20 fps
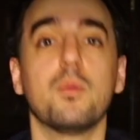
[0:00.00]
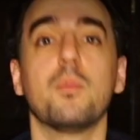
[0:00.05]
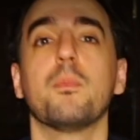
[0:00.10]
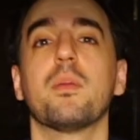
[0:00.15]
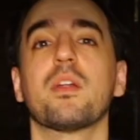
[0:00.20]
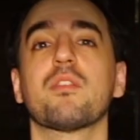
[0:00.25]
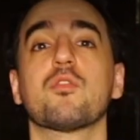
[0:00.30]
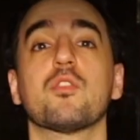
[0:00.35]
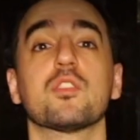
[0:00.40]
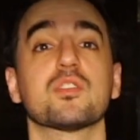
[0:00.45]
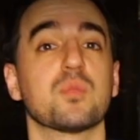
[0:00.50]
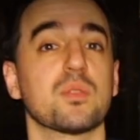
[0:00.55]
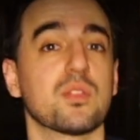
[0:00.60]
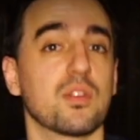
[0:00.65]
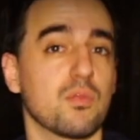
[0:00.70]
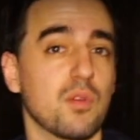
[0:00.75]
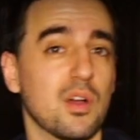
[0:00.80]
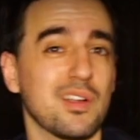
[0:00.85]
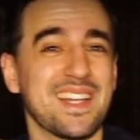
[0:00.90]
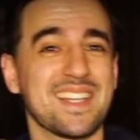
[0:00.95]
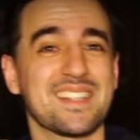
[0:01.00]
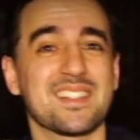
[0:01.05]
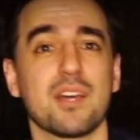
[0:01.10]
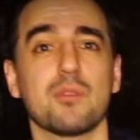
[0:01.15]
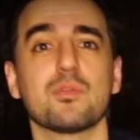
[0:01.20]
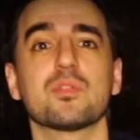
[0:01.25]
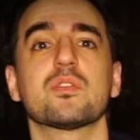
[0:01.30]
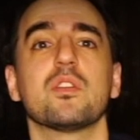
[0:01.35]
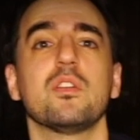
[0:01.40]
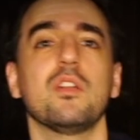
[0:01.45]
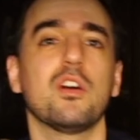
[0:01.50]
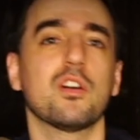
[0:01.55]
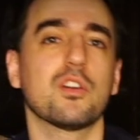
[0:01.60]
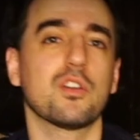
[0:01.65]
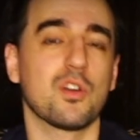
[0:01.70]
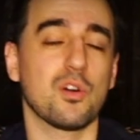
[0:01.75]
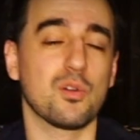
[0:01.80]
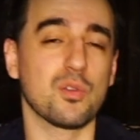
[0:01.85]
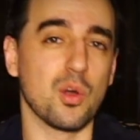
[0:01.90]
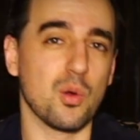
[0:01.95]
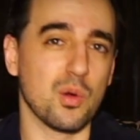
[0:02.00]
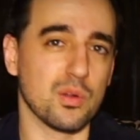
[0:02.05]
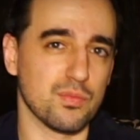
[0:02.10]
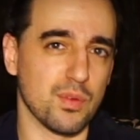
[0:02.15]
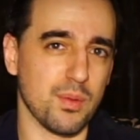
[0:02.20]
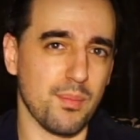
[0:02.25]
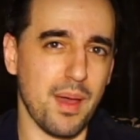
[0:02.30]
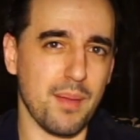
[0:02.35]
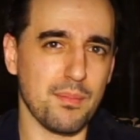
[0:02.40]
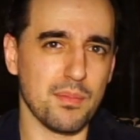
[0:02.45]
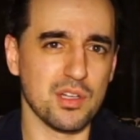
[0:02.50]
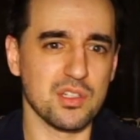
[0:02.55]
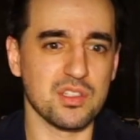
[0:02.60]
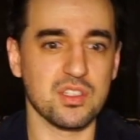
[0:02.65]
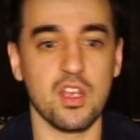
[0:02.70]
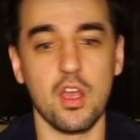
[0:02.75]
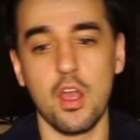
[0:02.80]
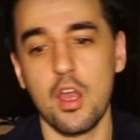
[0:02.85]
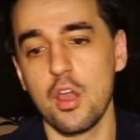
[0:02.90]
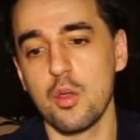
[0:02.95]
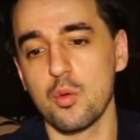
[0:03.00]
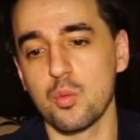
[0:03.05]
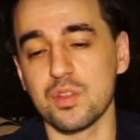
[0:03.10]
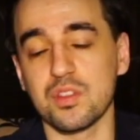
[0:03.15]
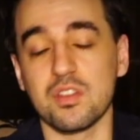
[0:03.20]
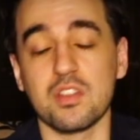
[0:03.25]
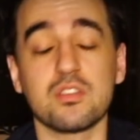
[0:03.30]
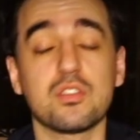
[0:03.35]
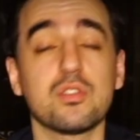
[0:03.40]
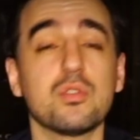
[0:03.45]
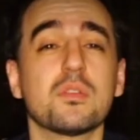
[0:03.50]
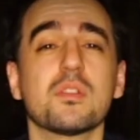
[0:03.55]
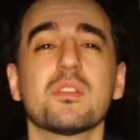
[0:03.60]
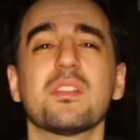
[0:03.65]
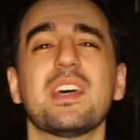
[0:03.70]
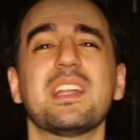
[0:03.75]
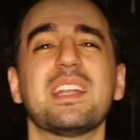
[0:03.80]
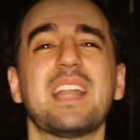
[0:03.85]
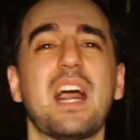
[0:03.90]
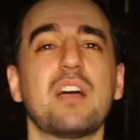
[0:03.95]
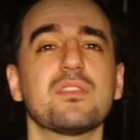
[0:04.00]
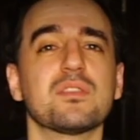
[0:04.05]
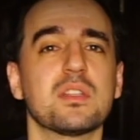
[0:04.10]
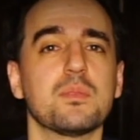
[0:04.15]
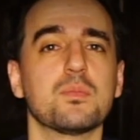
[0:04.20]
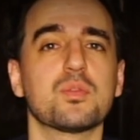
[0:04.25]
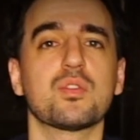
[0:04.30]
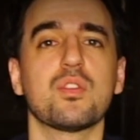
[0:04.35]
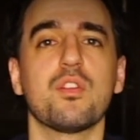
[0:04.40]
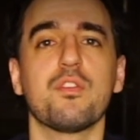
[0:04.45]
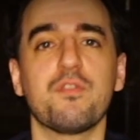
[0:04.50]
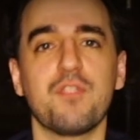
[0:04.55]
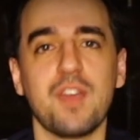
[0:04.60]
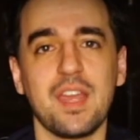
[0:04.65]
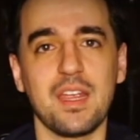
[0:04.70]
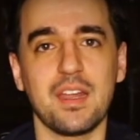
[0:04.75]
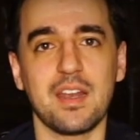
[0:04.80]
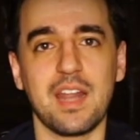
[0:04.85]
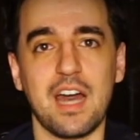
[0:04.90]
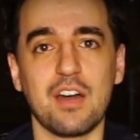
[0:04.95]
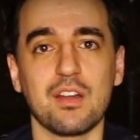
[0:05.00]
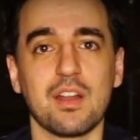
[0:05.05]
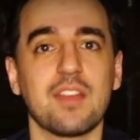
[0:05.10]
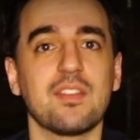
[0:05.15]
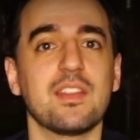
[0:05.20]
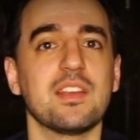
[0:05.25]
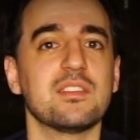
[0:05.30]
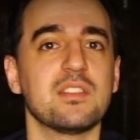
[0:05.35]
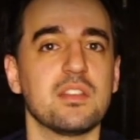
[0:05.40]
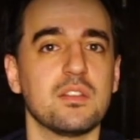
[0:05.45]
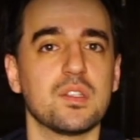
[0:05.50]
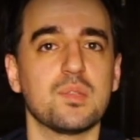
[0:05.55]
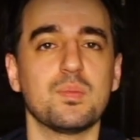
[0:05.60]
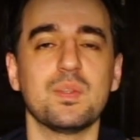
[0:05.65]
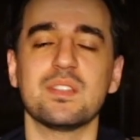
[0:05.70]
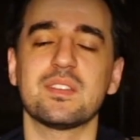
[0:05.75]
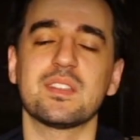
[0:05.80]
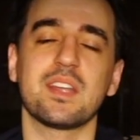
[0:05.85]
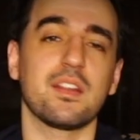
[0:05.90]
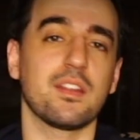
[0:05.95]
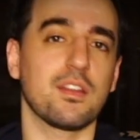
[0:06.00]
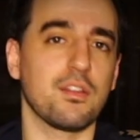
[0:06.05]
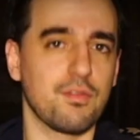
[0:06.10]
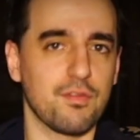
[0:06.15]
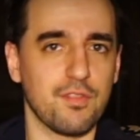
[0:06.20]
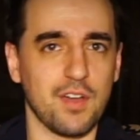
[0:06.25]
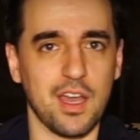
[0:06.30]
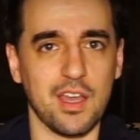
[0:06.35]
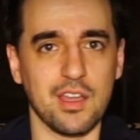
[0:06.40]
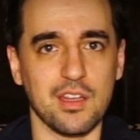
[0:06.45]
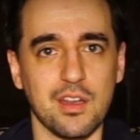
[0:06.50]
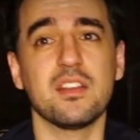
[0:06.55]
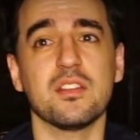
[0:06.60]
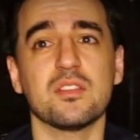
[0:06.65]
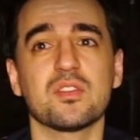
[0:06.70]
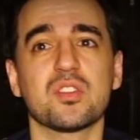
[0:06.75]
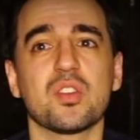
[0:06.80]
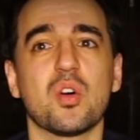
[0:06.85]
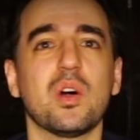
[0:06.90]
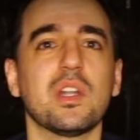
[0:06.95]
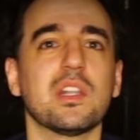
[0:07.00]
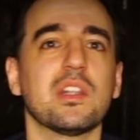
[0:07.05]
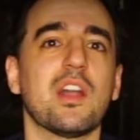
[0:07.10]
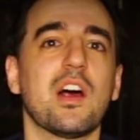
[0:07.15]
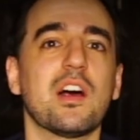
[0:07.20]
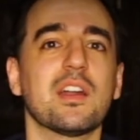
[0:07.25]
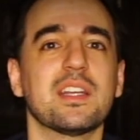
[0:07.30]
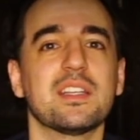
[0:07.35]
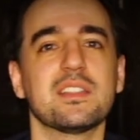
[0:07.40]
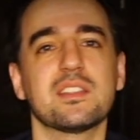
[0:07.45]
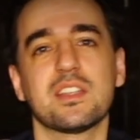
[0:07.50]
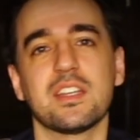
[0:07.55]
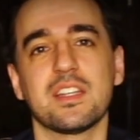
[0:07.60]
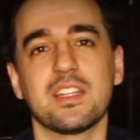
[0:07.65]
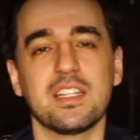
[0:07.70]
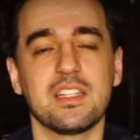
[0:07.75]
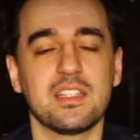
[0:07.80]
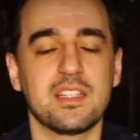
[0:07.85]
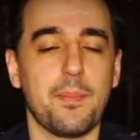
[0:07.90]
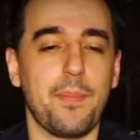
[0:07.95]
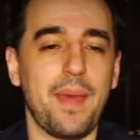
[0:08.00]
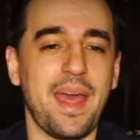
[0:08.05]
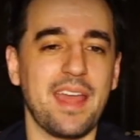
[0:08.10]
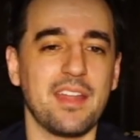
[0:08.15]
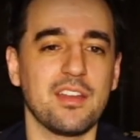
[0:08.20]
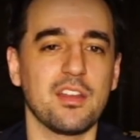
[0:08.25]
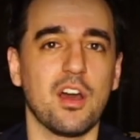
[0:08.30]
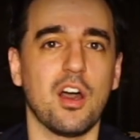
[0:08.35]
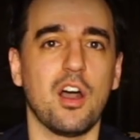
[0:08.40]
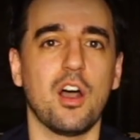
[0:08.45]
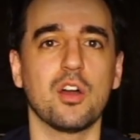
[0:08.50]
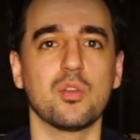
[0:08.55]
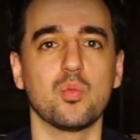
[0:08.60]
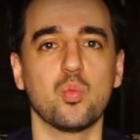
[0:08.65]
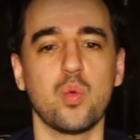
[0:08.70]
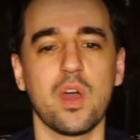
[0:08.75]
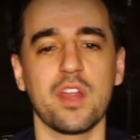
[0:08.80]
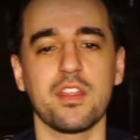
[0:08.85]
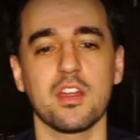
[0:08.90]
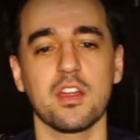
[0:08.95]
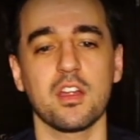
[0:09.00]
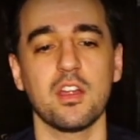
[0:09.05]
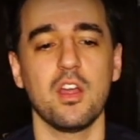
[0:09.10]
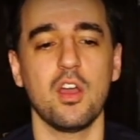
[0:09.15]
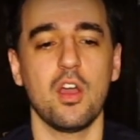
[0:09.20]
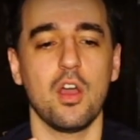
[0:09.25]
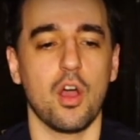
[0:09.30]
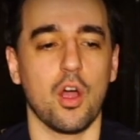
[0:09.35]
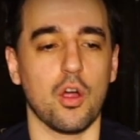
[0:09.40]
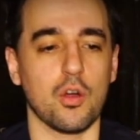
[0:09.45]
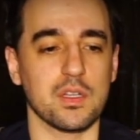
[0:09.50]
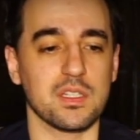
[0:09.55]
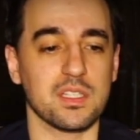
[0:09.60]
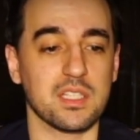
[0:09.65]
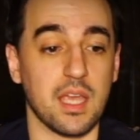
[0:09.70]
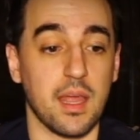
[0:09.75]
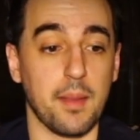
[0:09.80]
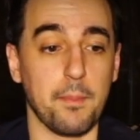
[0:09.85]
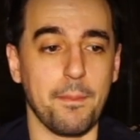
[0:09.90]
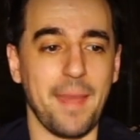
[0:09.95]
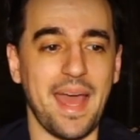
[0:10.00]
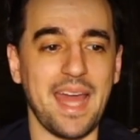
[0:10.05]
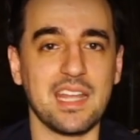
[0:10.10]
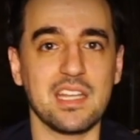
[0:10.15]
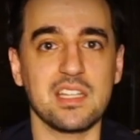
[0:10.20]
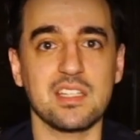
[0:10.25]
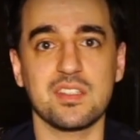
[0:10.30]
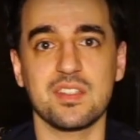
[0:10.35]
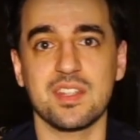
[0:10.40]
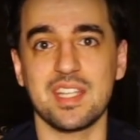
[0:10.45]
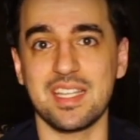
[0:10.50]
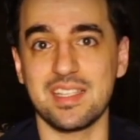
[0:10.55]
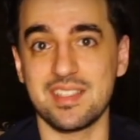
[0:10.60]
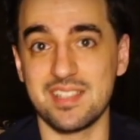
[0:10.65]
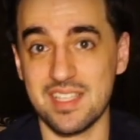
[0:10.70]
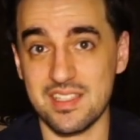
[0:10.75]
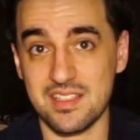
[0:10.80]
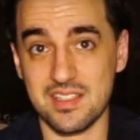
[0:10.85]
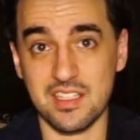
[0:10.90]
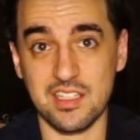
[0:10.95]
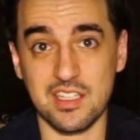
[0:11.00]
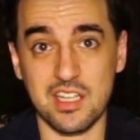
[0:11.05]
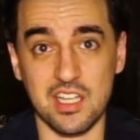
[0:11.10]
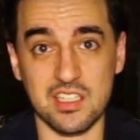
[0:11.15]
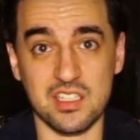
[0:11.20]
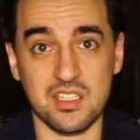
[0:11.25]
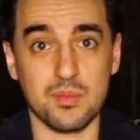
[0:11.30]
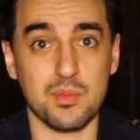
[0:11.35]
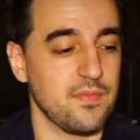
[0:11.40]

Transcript: But of course, with the Rolex, that was so long ago, no one remembers. With the Tudor, that now seems to have faded out and they seem to be selling fine. So a lot is going to depend on whether Oris can manage the existing customers